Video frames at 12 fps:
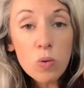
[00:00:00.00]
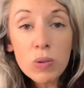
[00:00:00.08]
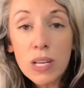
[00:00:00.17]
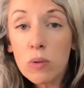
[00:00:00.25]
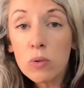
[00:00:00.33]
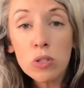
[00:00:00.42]

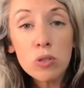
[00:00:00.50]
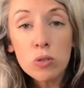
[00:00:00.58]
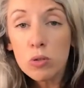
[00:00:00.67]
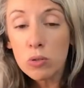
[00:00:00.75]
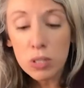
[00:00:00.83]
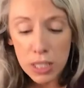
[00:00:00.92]
no, that was
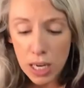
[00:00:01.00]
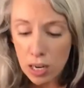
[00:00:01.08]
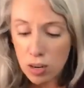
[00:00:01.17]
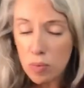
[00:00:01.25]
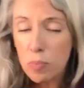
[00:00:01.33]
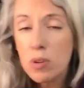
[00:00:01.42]
so
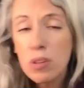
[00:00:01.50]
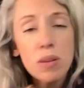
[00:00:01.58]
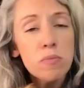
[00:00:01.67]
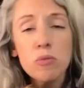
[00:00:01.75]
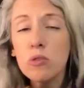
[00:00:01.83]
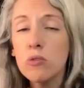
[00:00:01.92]
terrible,
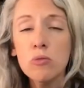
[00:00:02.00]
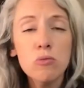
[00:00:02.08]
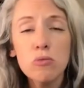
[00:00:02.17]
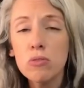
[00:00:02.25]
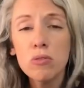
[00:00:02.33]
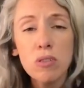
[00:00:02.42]
I'm so
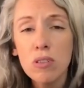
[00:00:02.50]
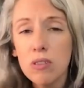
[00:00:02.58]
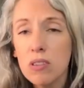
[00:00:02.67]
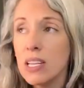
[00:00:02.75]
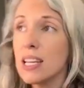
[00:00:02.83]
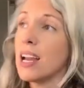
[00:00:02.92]

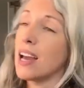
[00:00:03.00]
sorry.